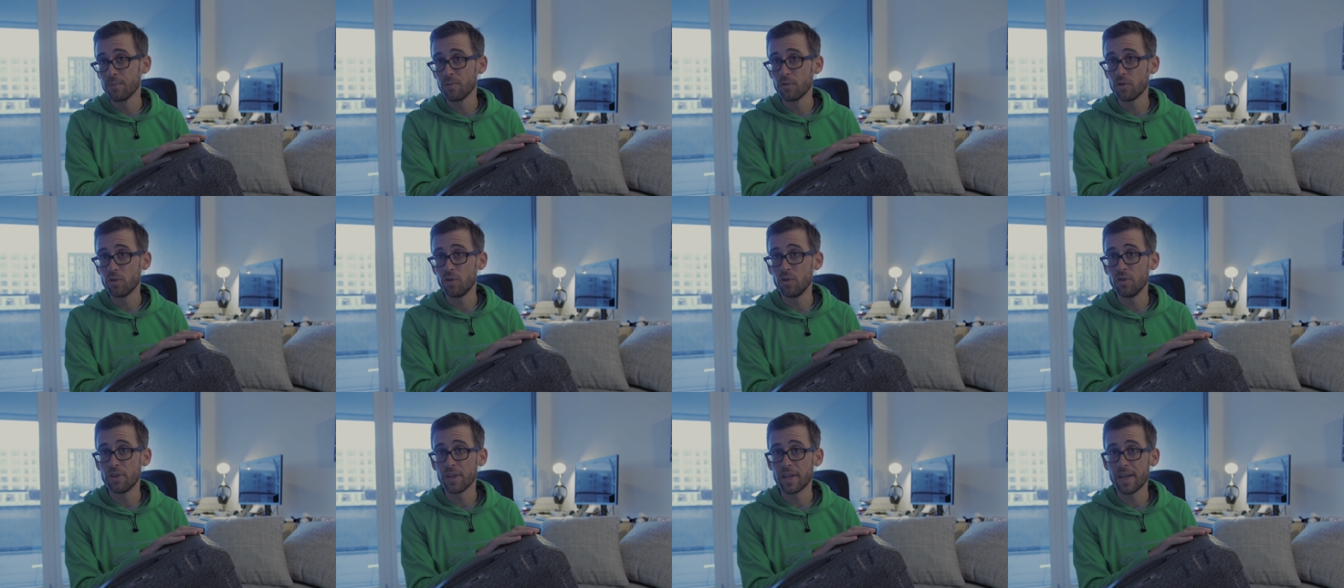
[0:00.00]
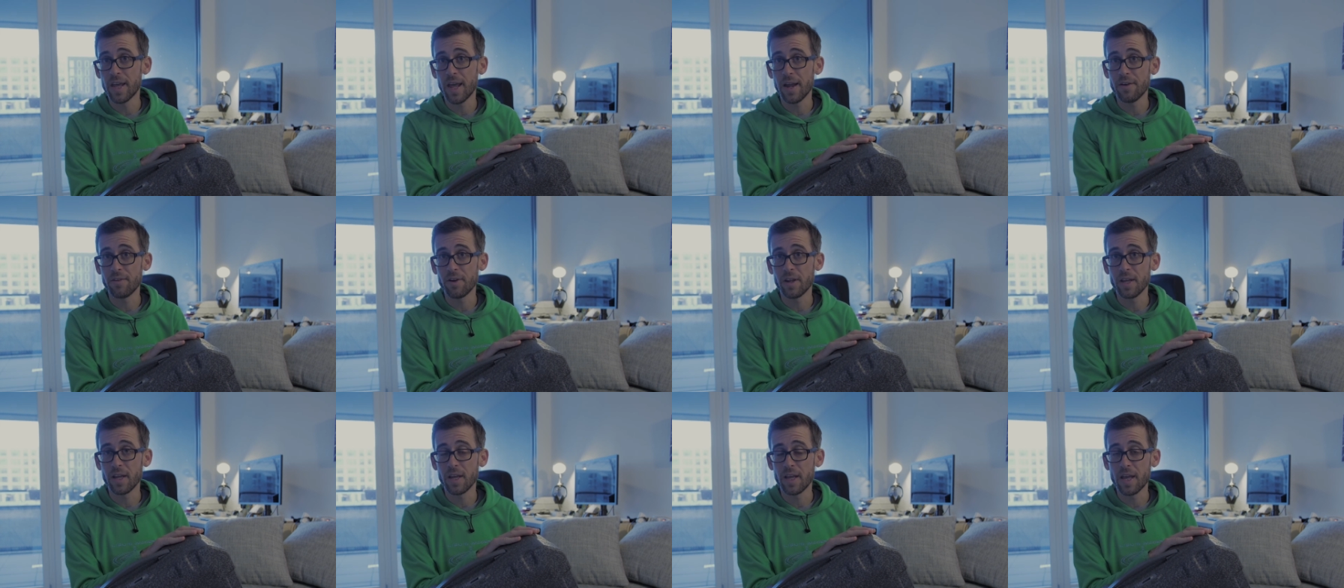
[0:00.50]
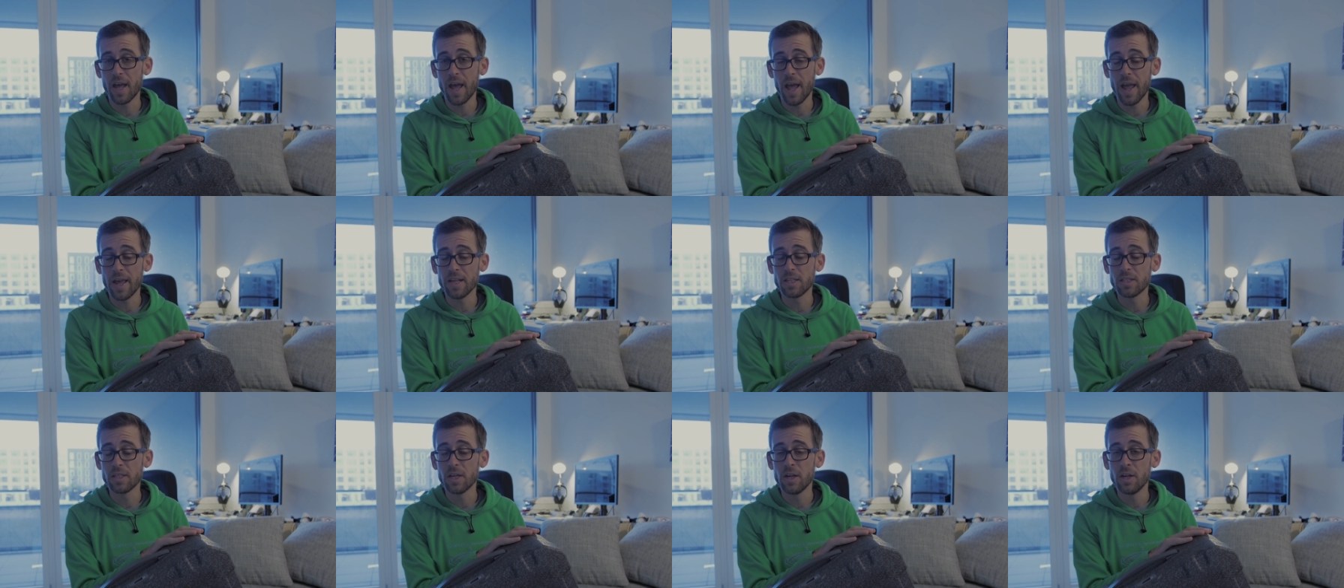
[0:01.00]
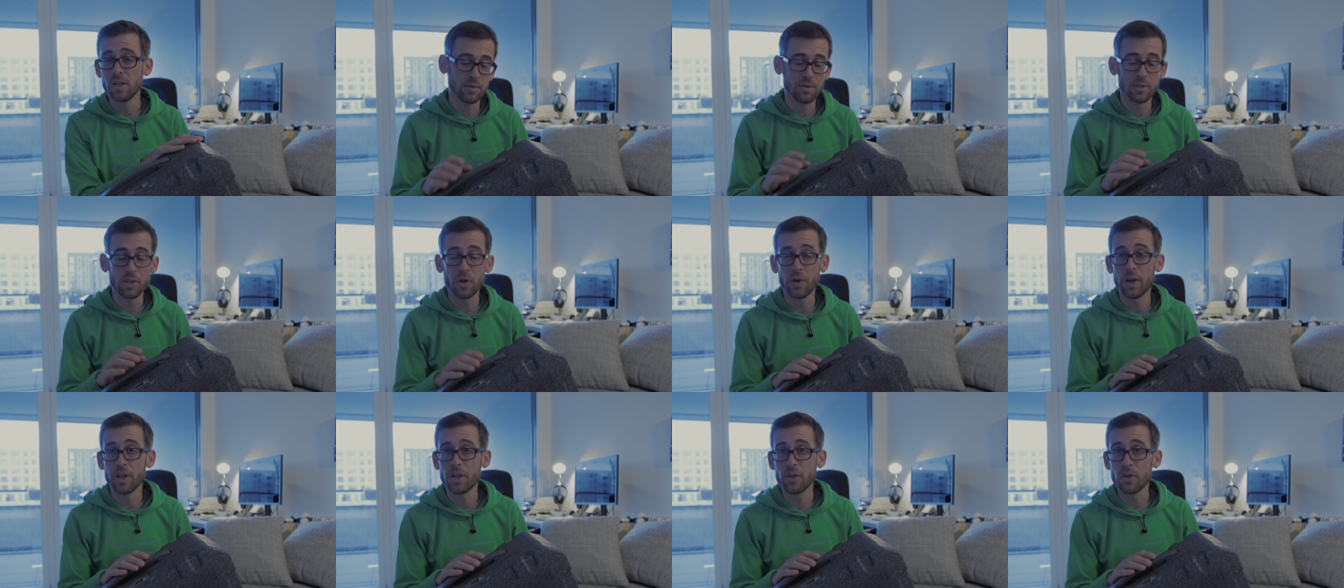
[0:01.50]
to the carrying case
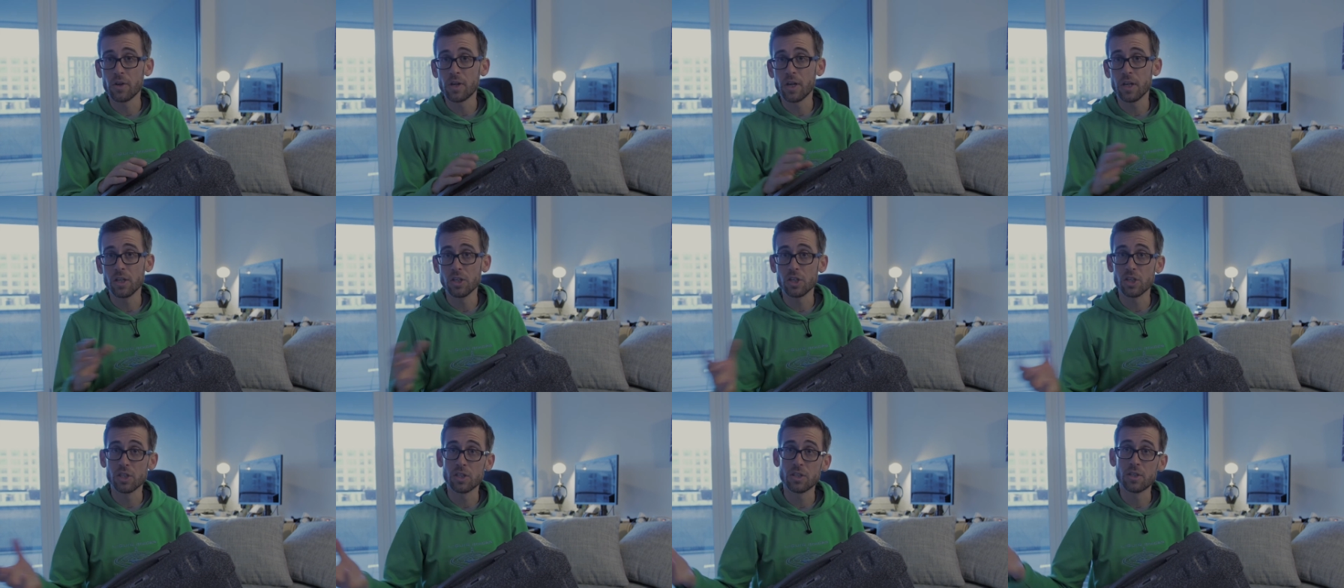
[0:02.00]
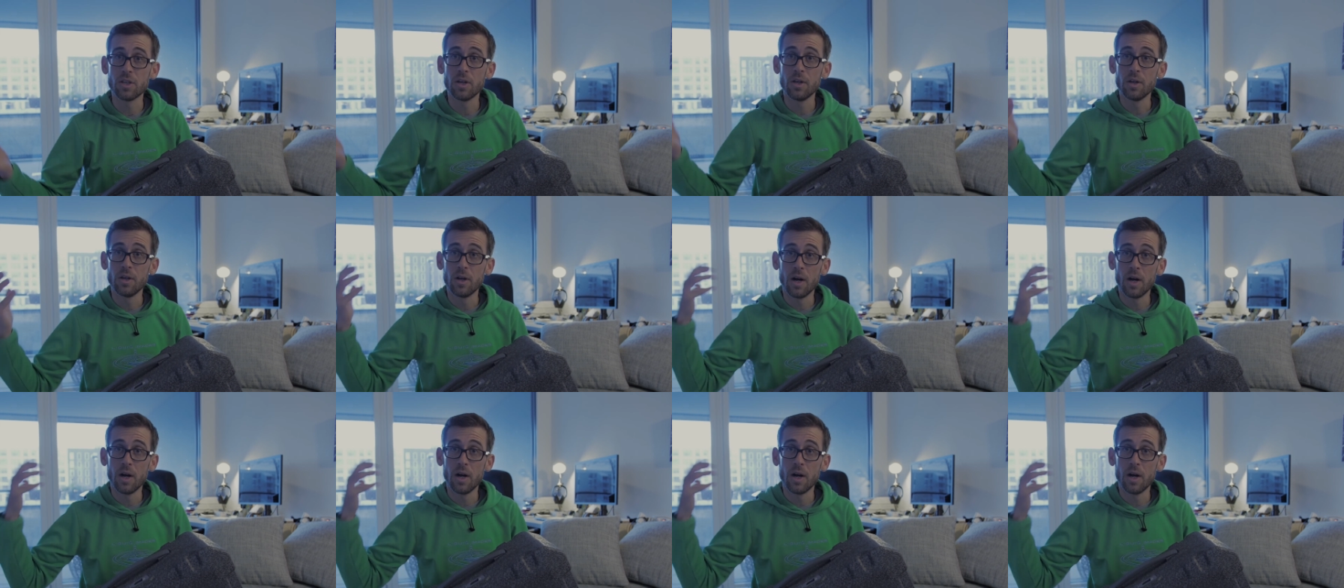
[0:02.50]
so that you can just